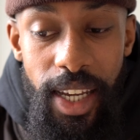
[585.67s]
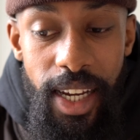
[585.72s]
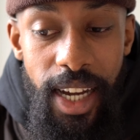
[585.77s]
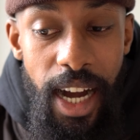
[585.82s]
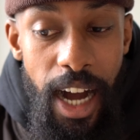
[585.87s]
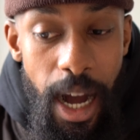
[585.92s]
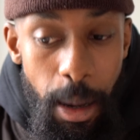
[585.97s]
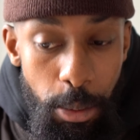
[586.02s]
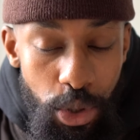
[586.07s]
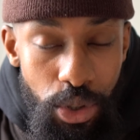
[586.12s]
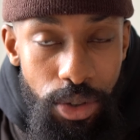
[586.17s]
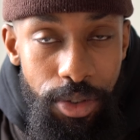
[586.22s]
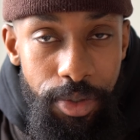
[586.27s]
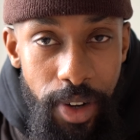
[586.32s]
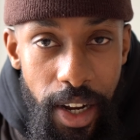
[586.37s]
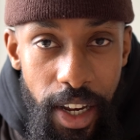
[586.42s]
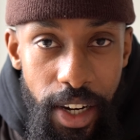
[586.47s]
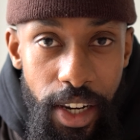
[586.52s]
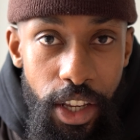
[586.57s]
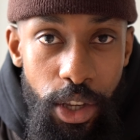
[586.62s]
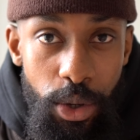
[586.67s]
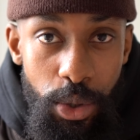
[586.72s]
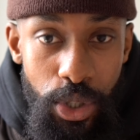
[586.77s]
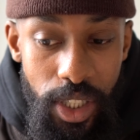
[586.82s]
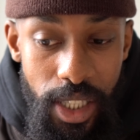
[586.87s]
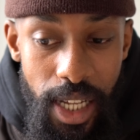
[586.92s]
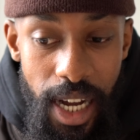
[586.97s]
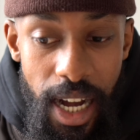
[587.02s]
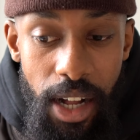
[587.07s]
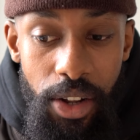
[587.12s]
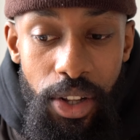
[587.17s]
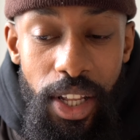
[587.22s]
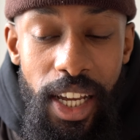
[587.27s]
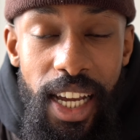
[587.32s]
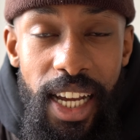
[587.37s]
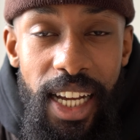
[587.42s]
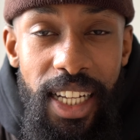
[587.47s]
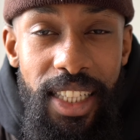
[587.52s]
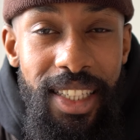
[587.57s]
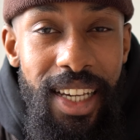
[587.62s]
it comes to finding your style,
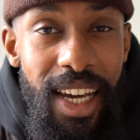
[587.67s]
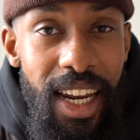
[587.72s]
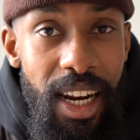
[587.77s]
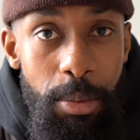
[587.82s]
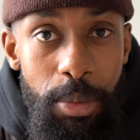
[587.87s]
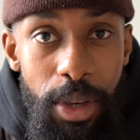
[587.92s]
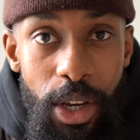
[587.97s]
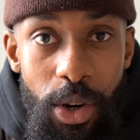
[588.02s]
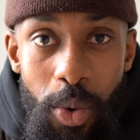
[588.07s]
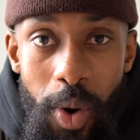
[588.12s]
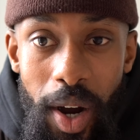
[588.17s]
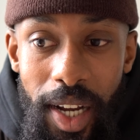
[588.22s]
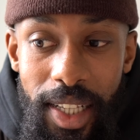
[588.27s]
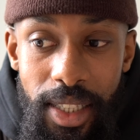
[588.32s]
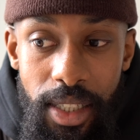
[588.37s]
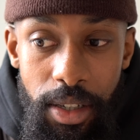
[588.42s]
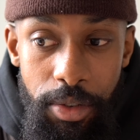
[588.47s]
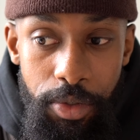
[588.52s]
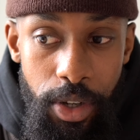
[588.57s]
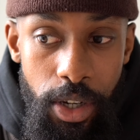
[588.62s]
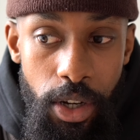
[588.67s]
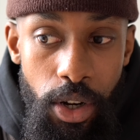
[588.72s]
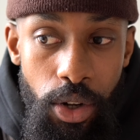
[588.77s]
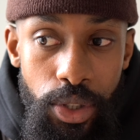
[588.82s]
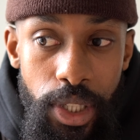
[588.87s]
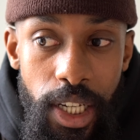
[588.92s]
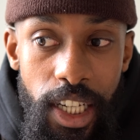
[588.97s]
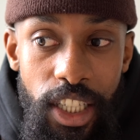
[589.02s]
it's gonna be quite difficult,